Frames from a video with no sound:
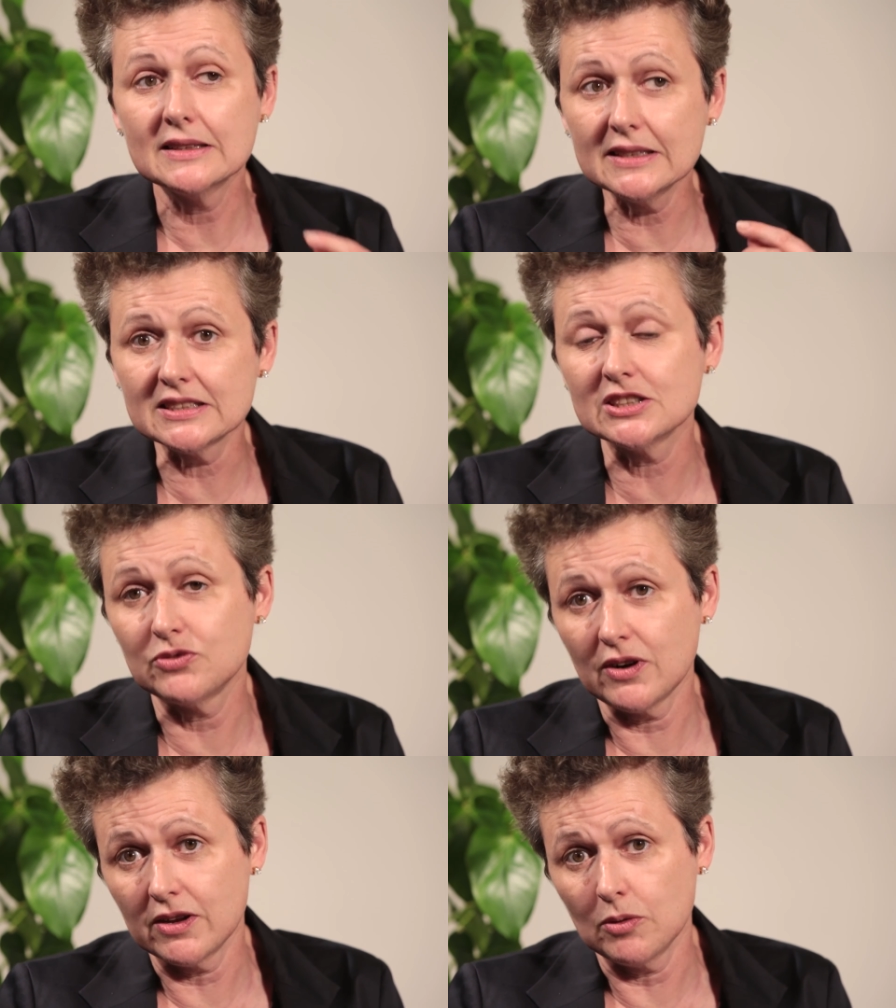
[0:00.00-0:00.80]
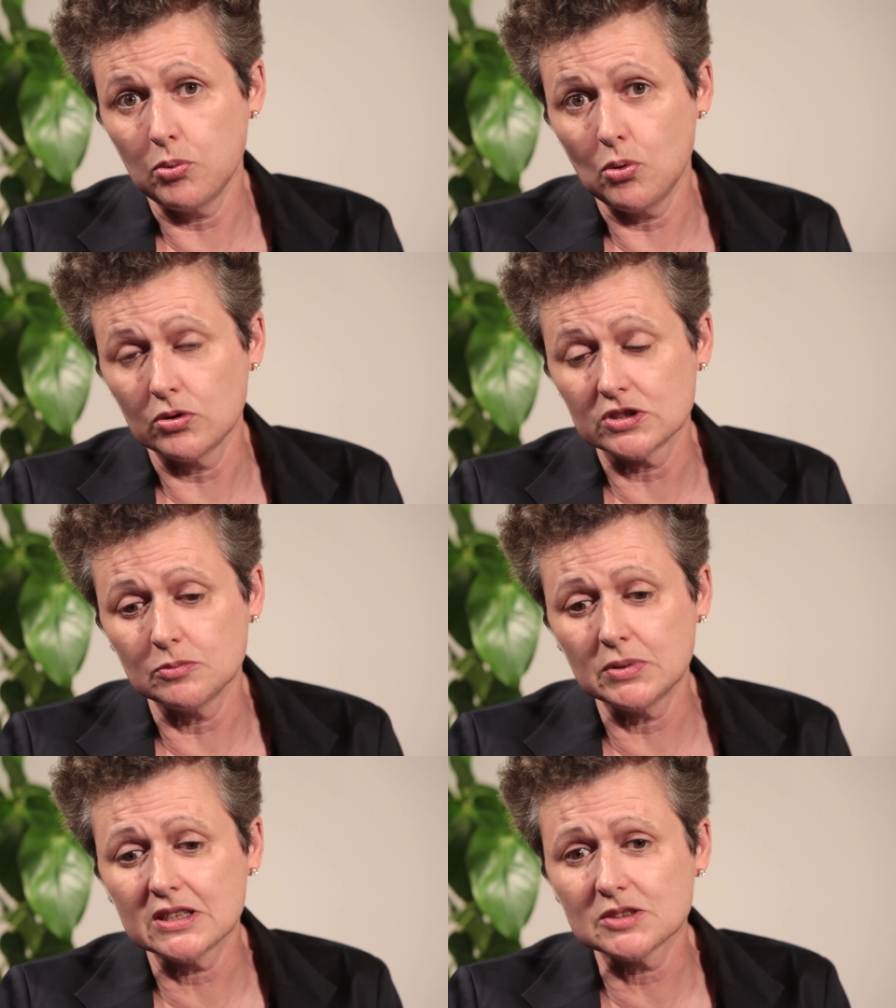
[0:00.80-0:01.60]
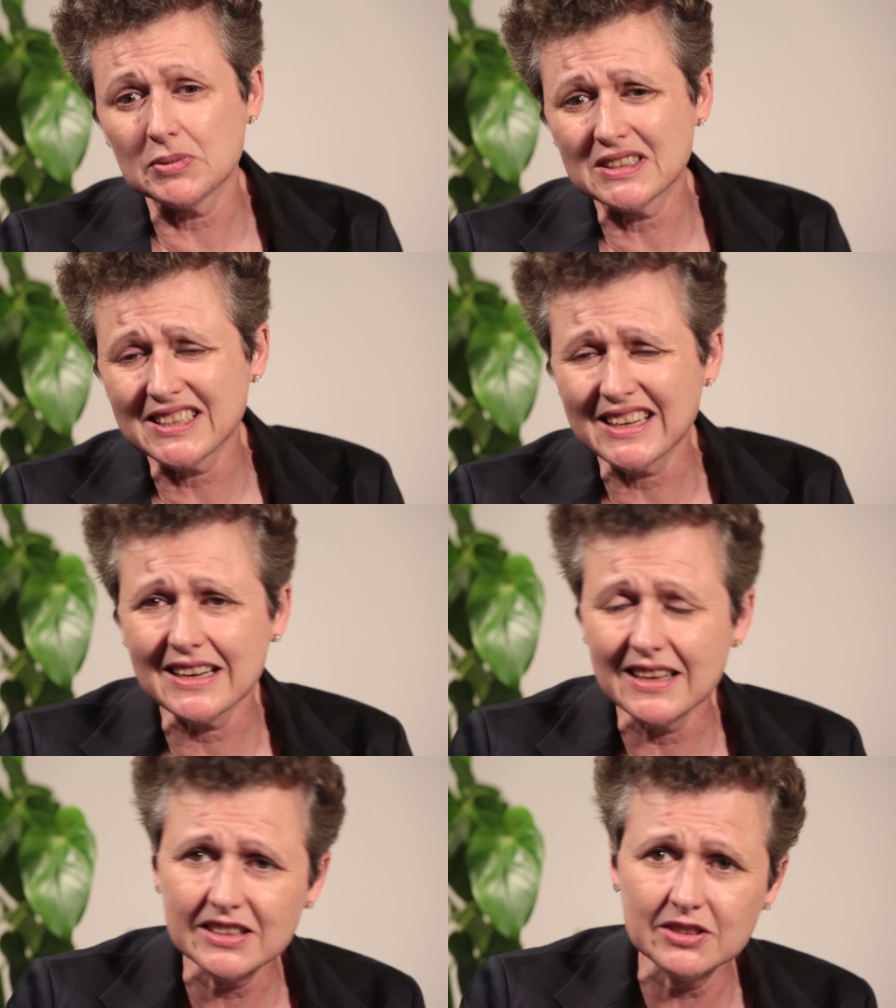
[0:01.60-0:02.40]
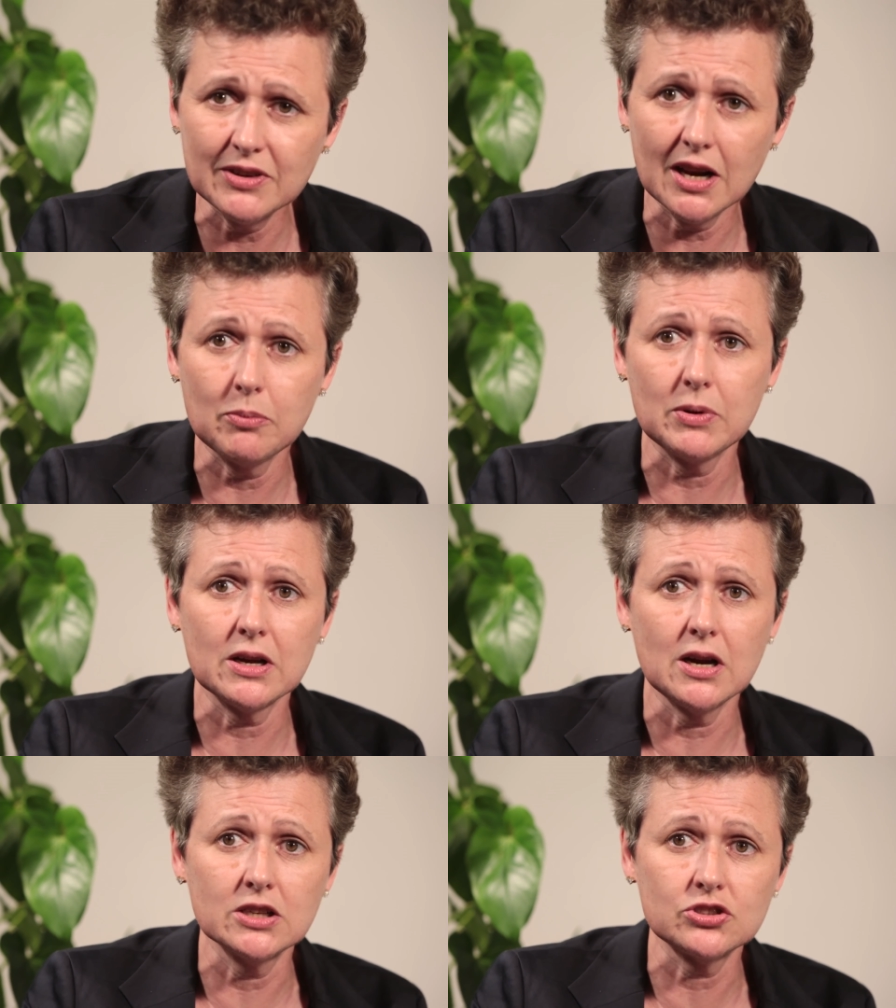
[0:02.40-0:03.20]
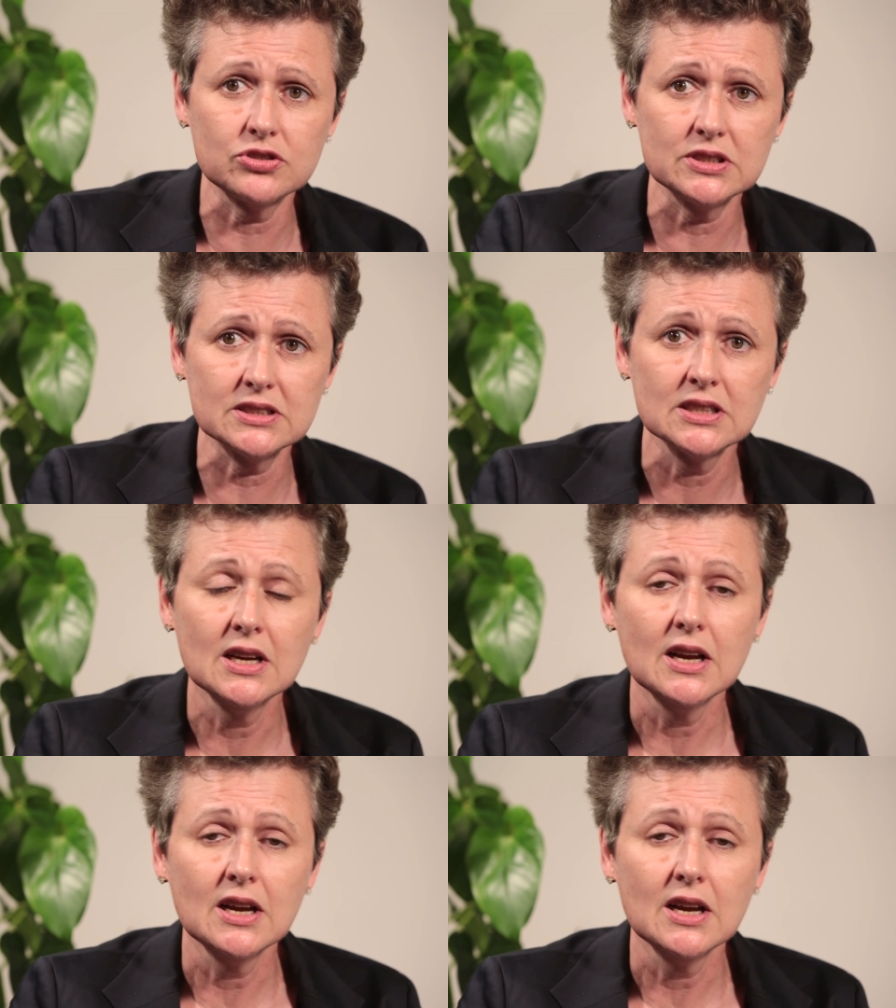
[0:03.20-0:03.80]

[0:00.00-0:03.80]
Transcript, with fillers: this is very important because particularly in developing countries,